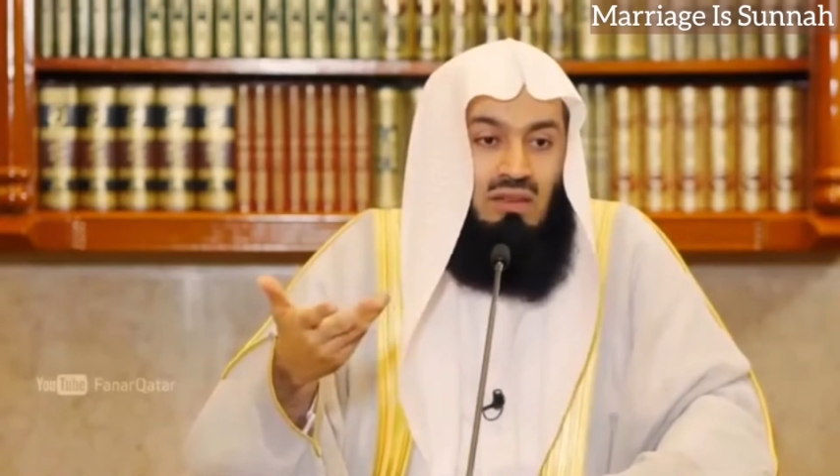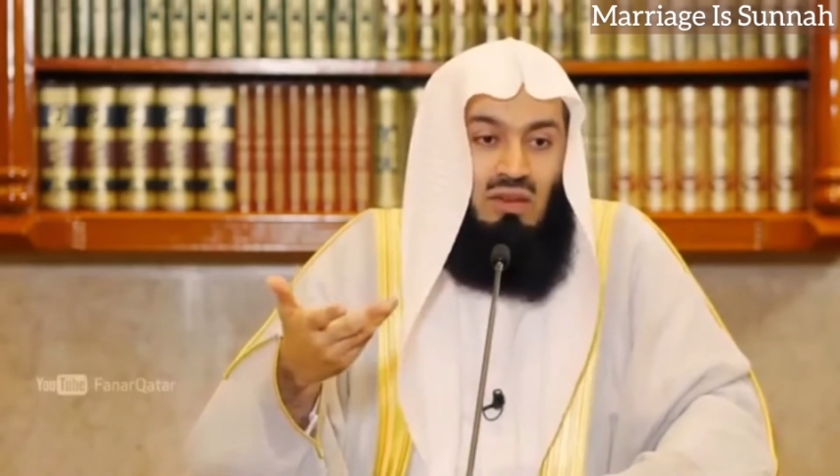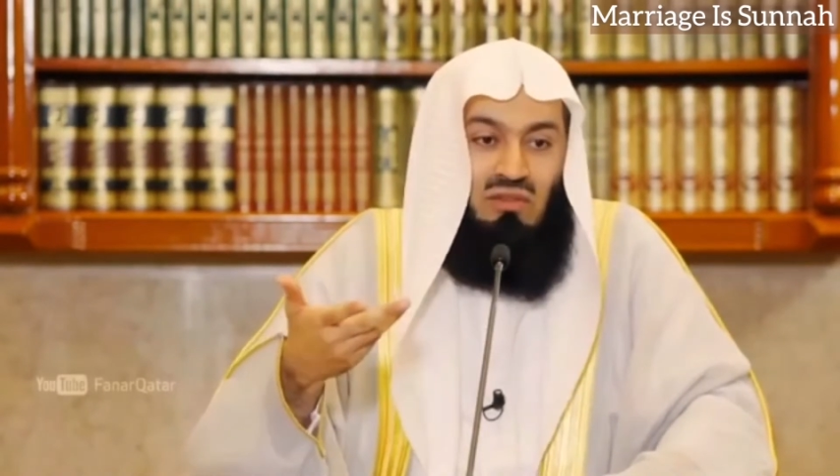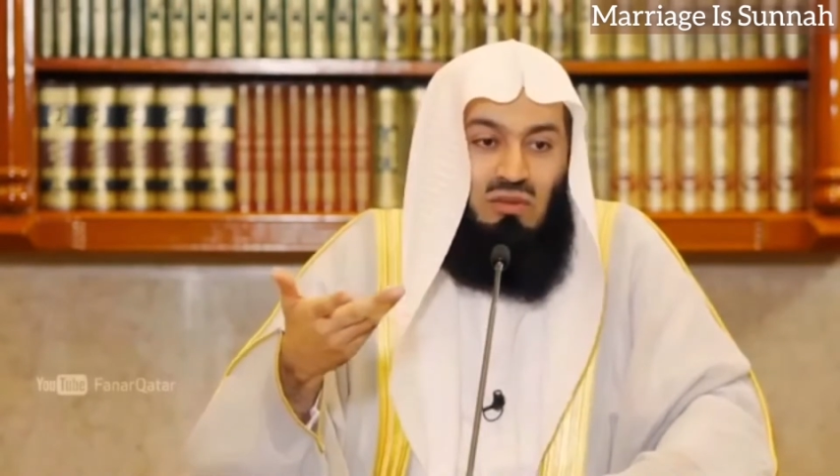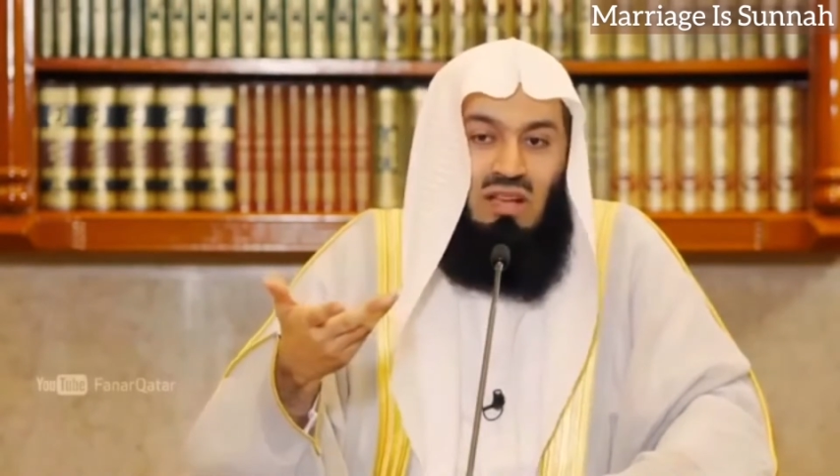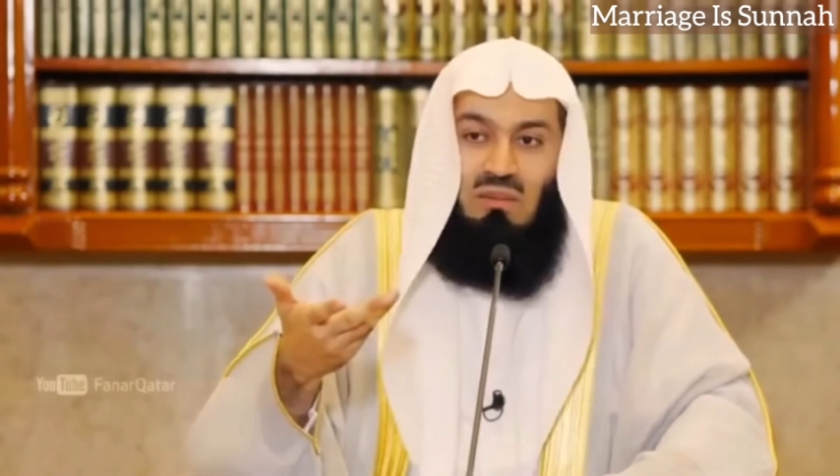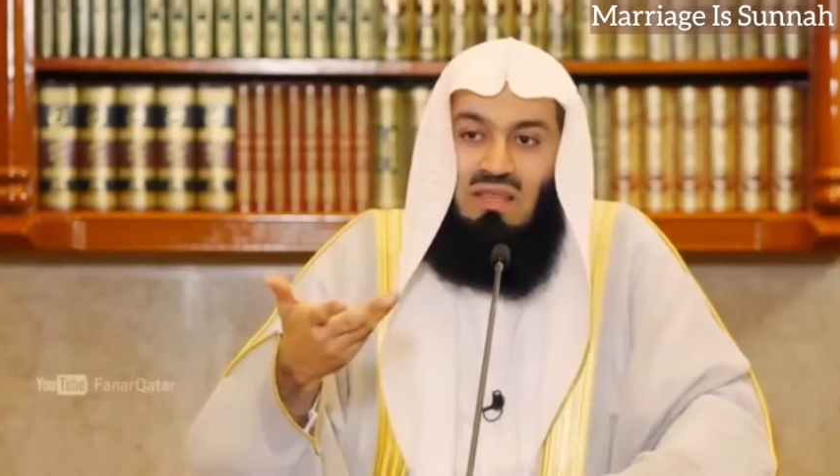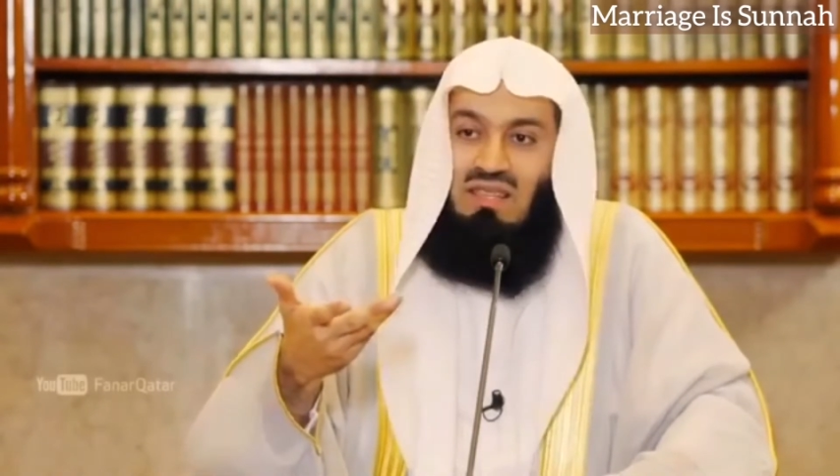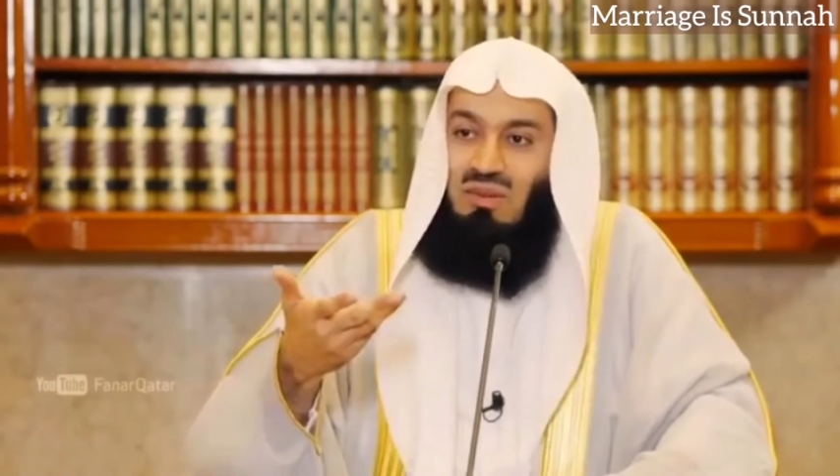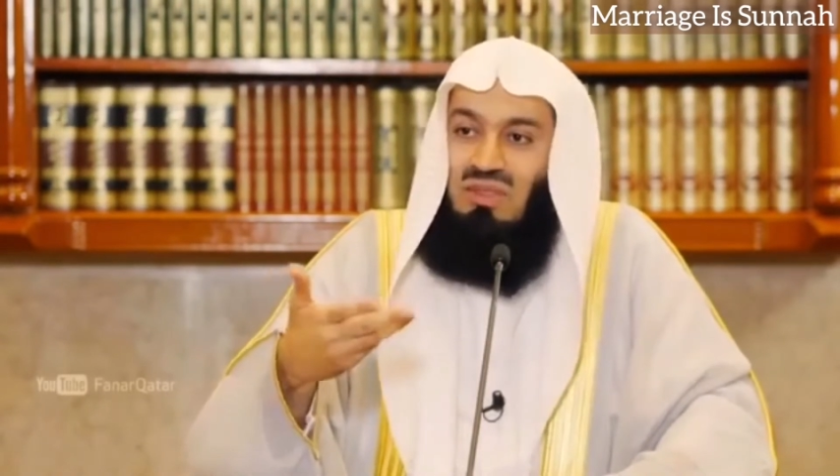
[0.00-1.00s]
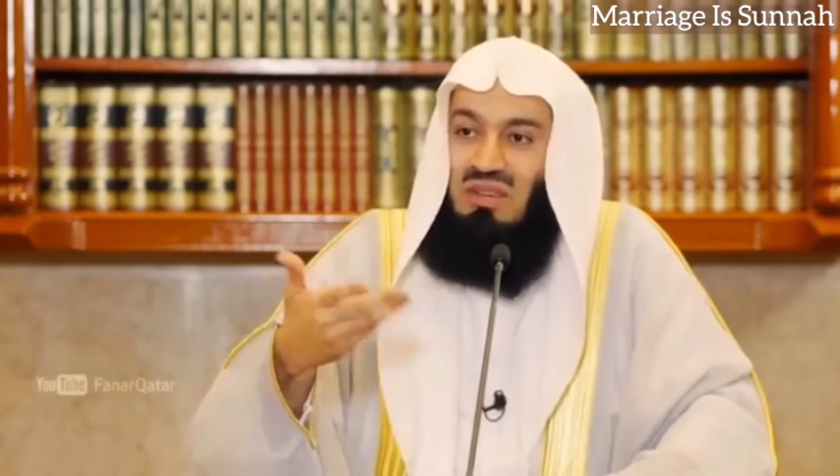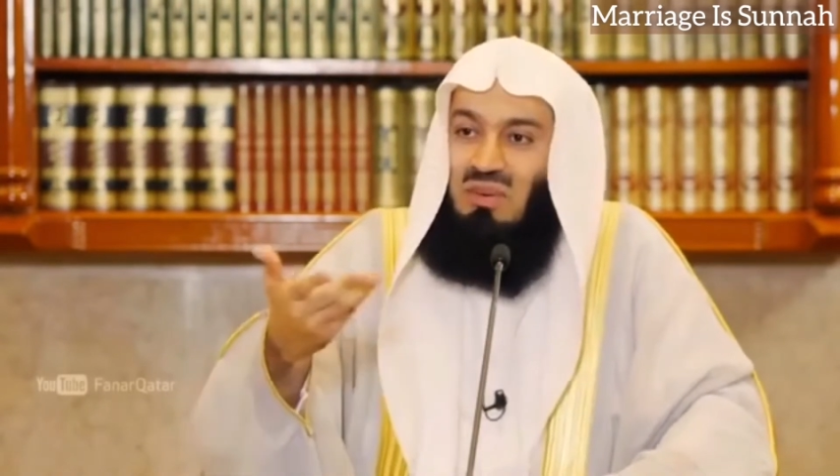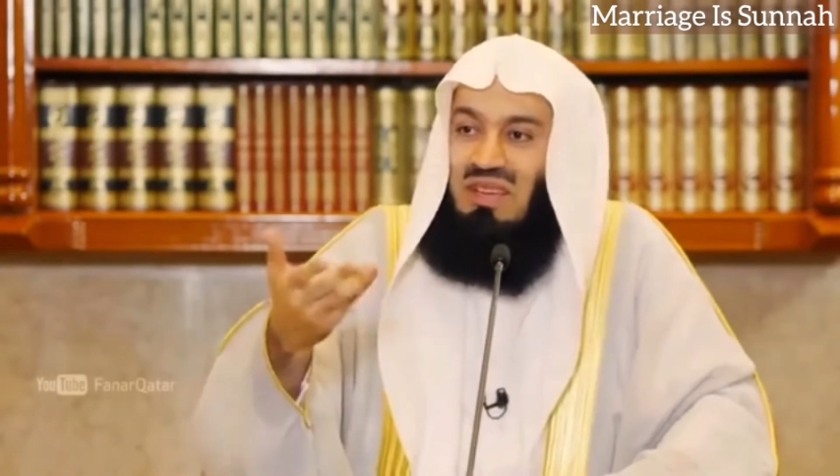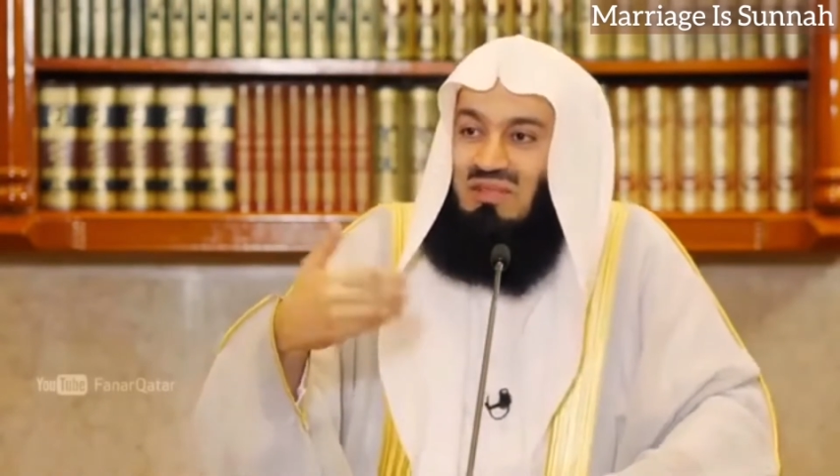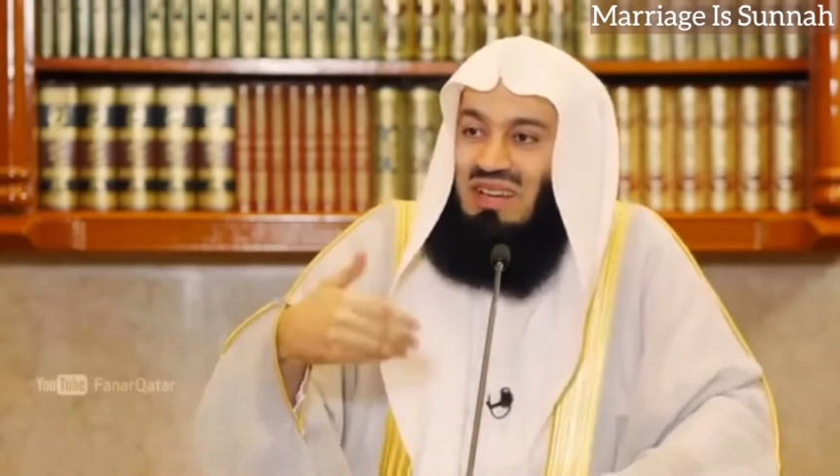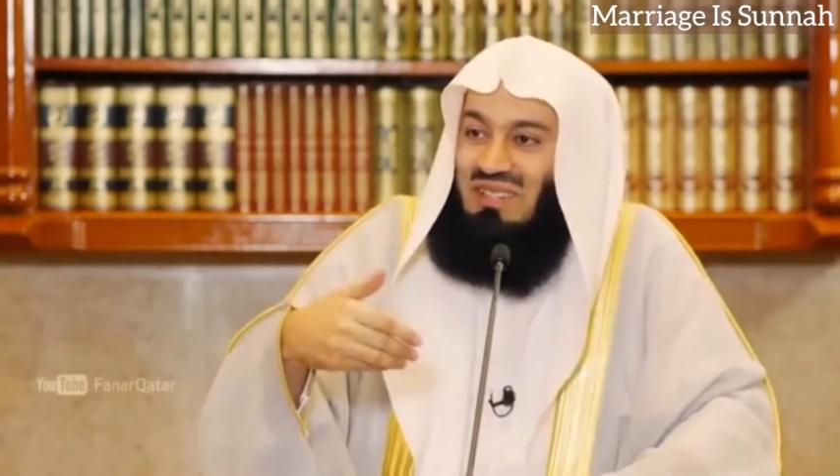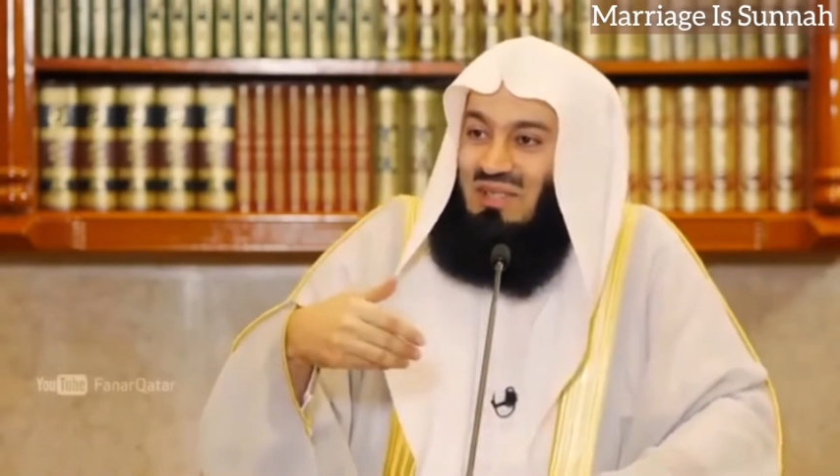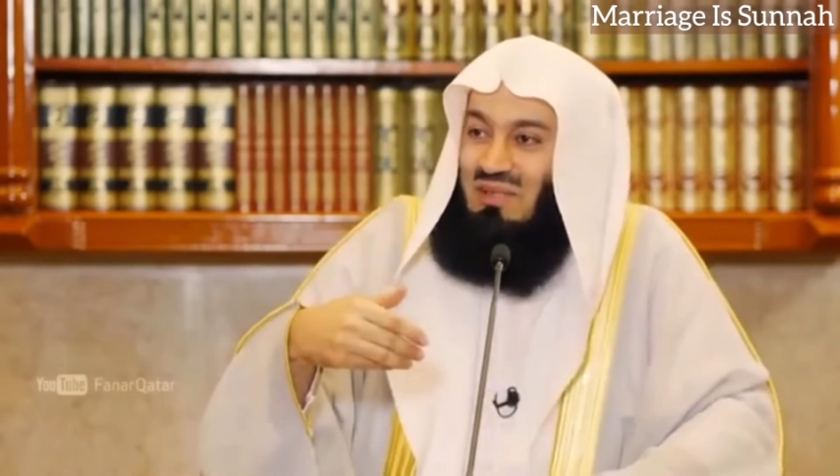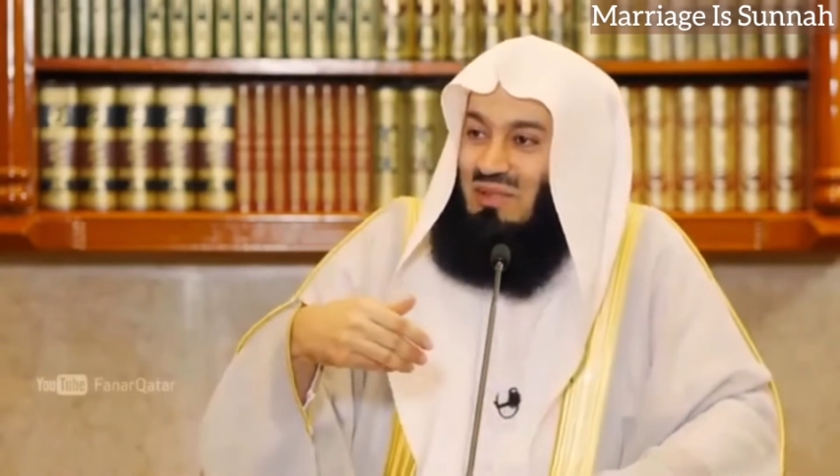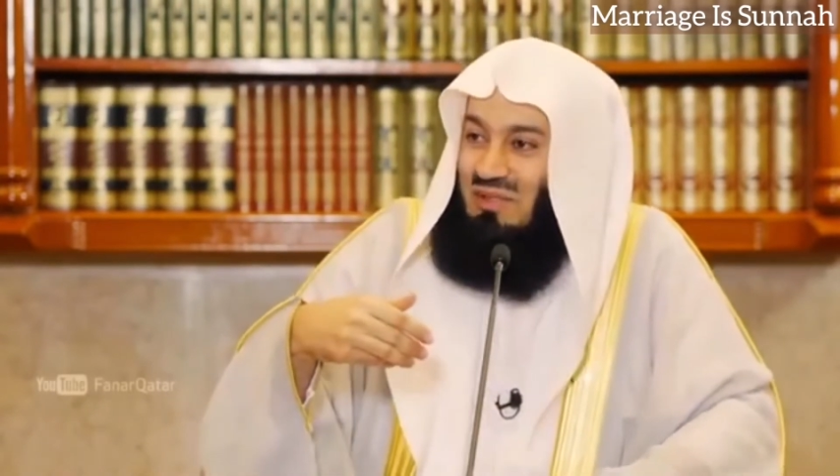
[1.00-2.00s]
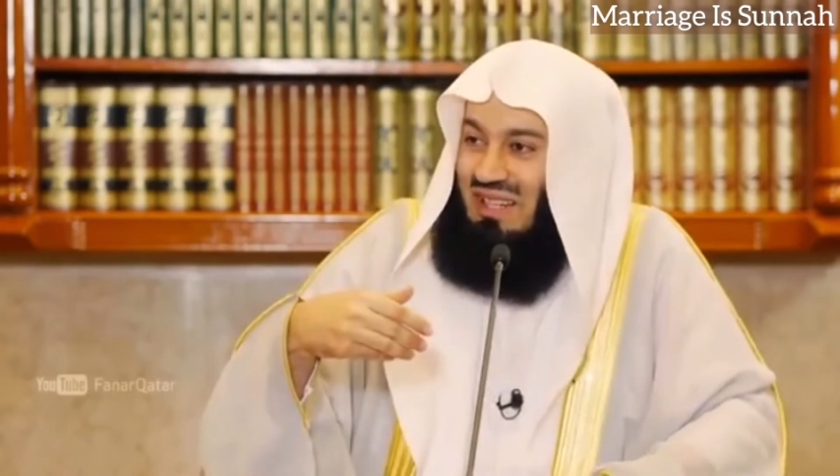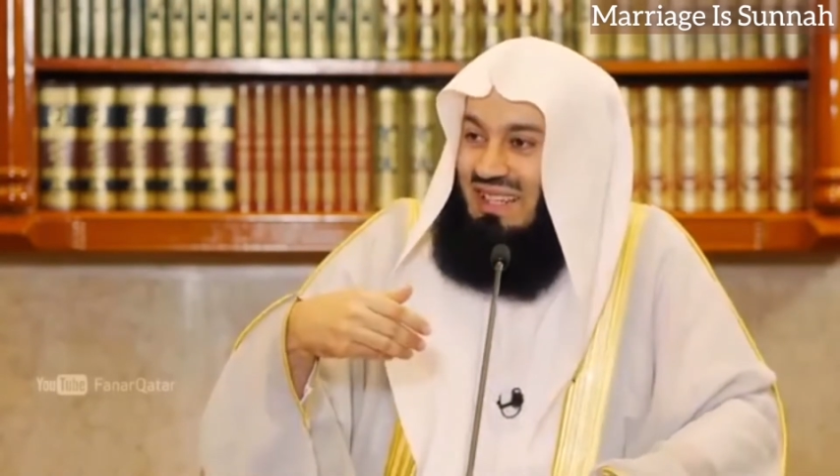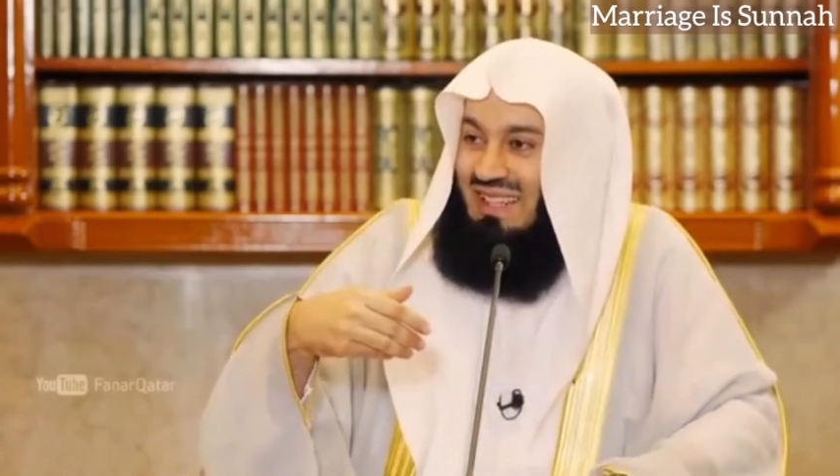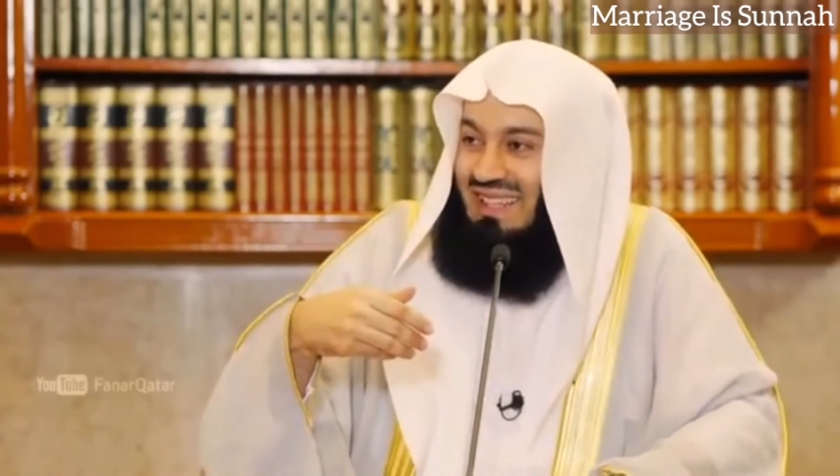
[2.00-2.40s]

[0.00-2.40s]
You have to come. He said, you think we invited you for free?